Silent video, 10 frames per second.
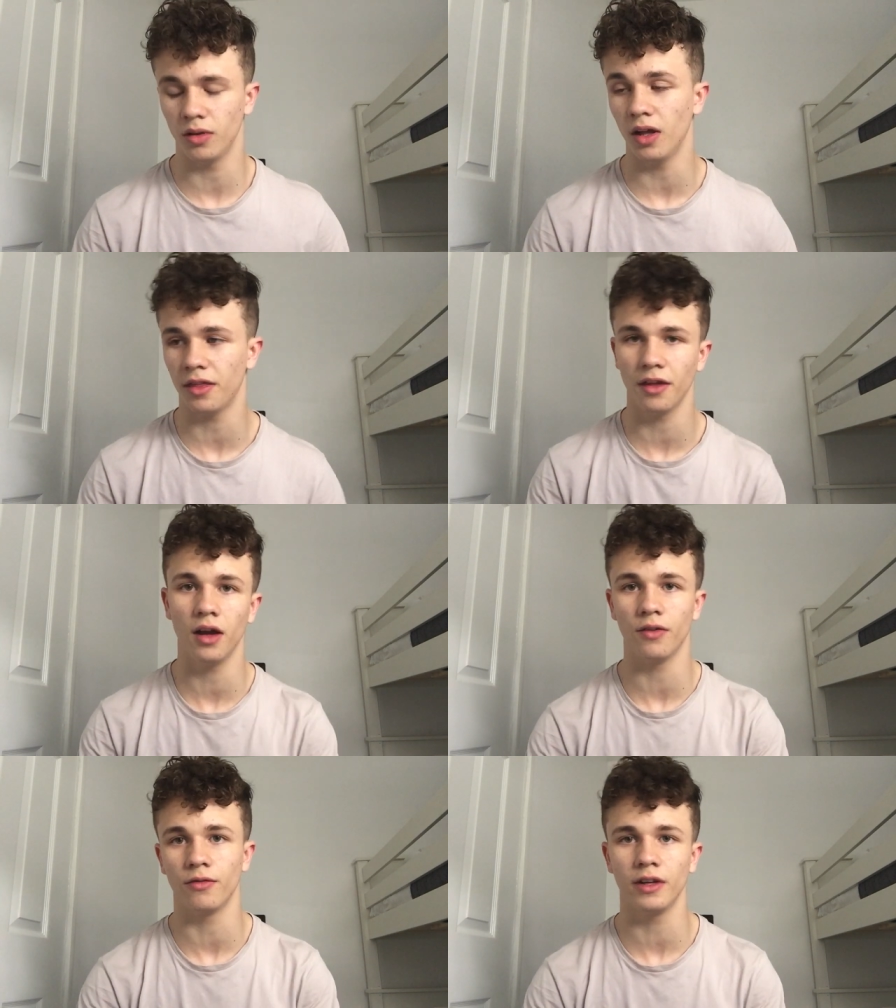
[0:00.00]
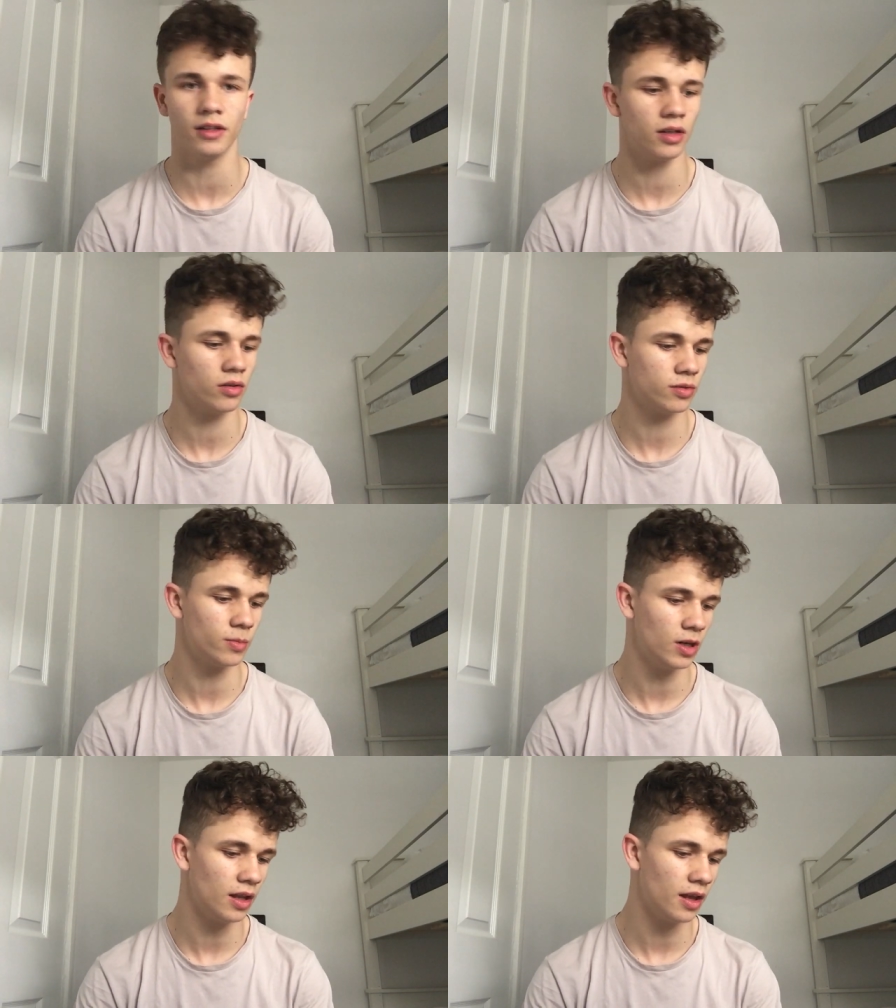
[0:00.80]
a, a third of retail,
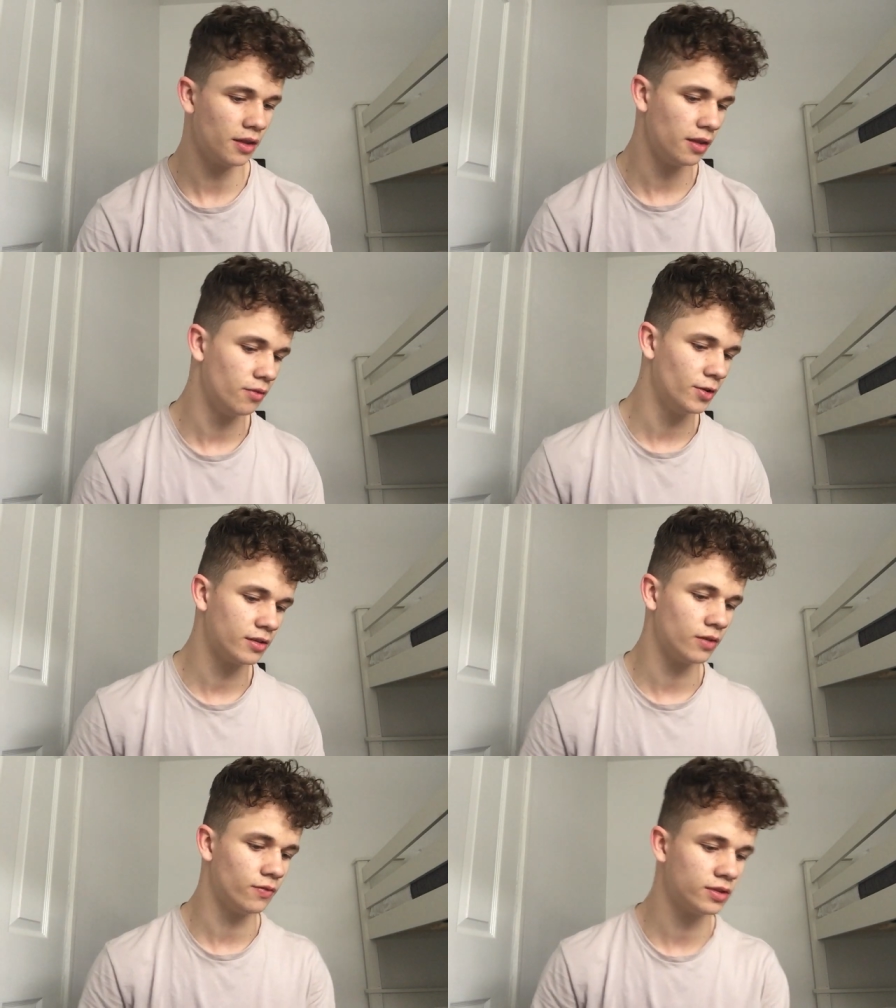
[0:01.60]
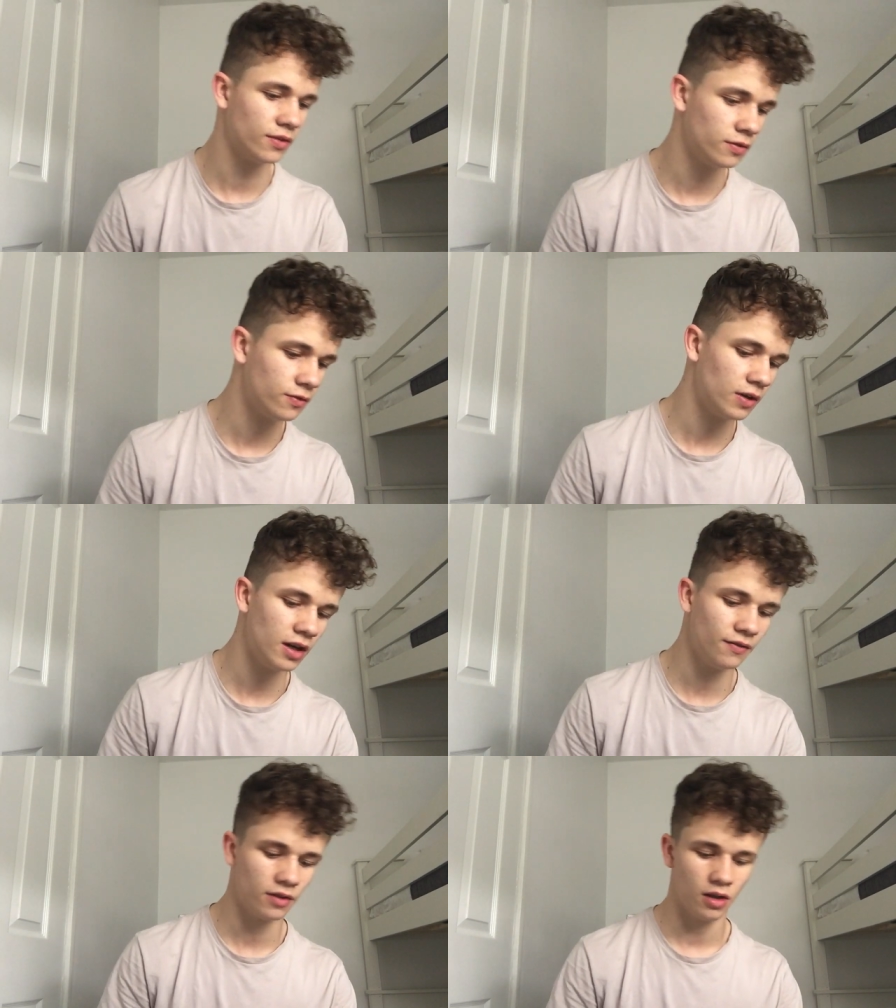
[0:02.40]
something like that. I think the retail for
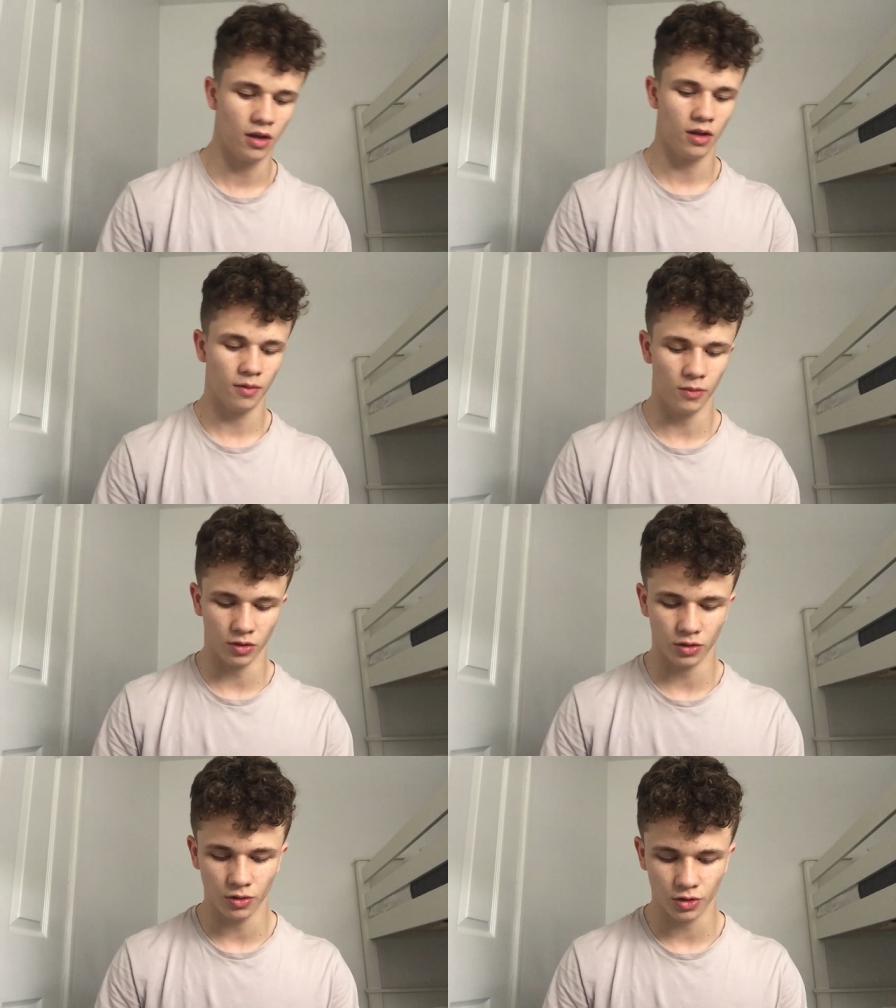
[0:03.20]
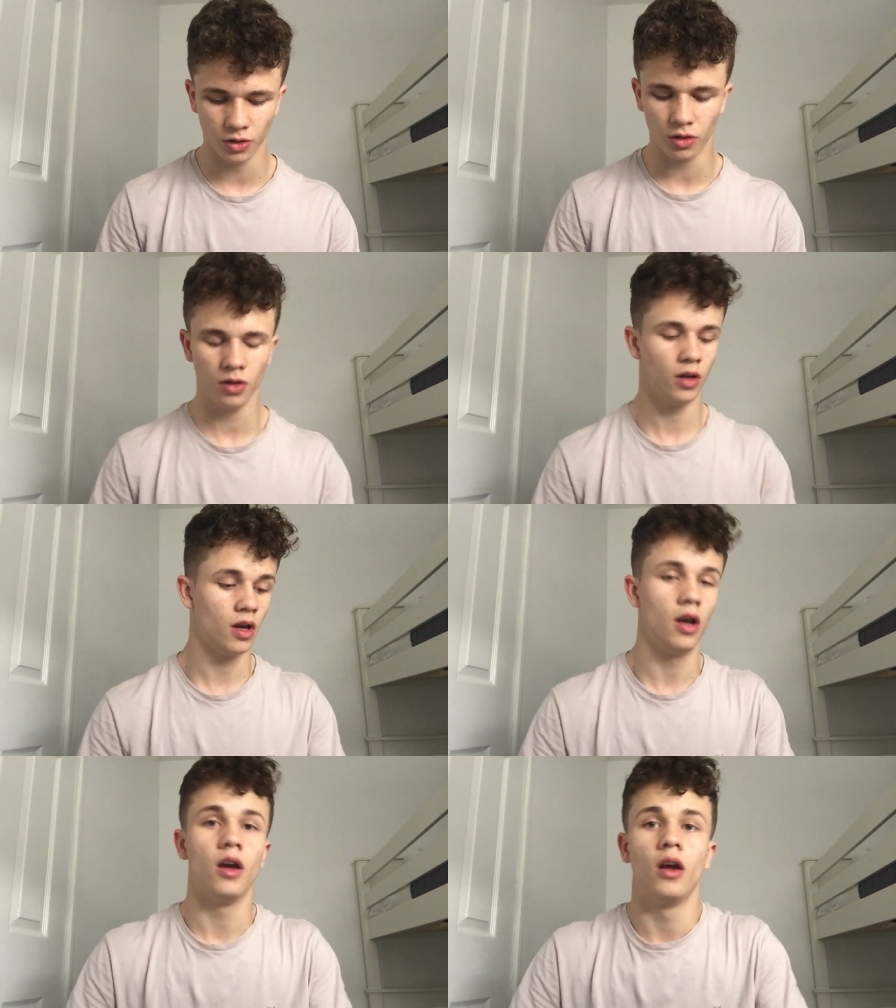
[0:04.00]
75, I'm not too sure.
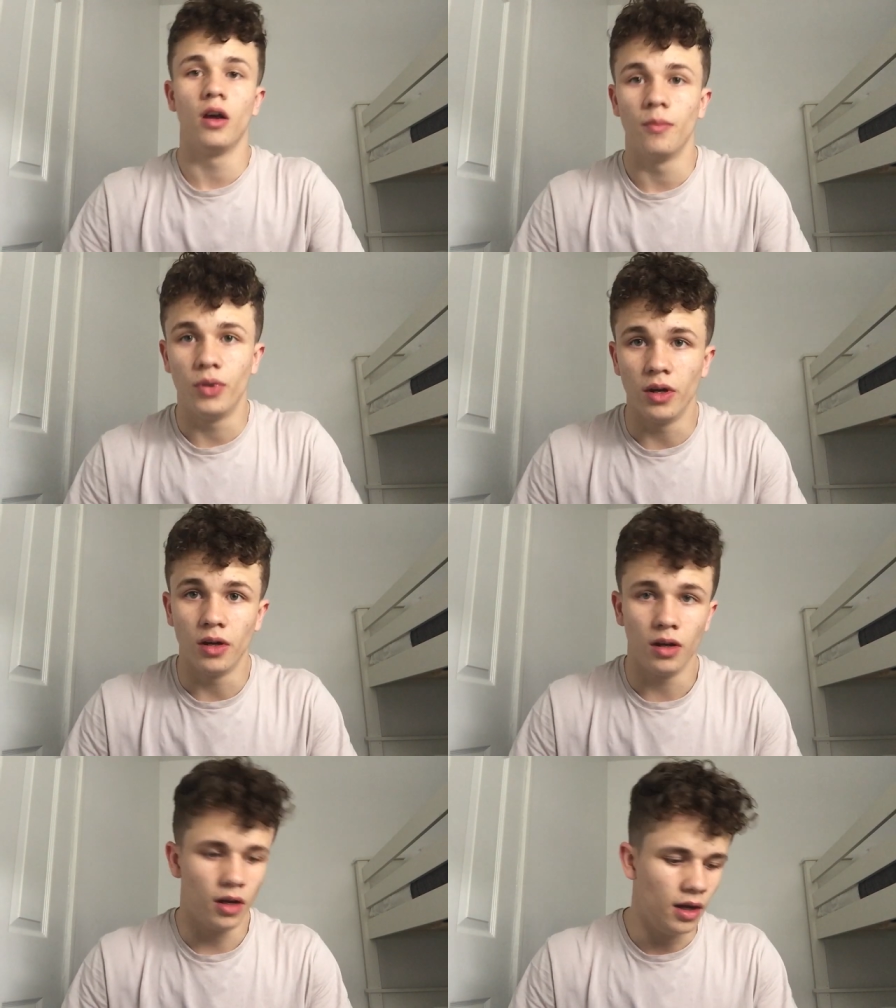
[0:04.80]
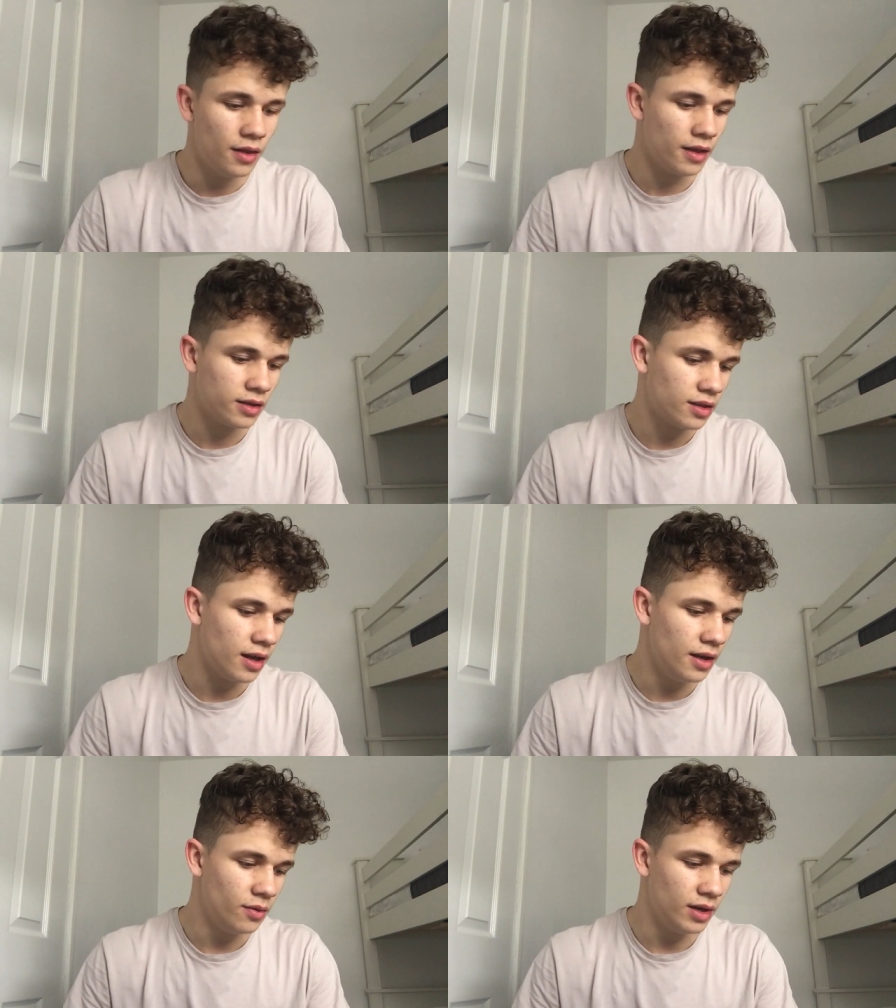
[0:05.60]
But uh, that's
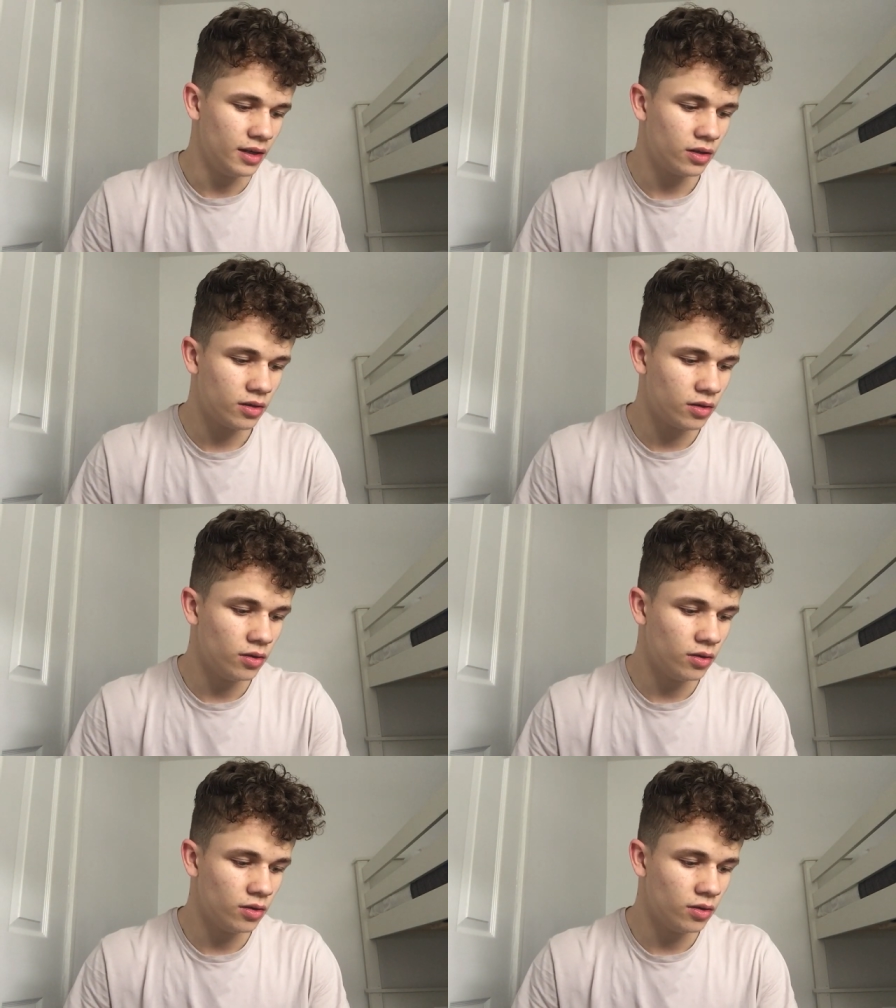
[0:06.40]
that anyway.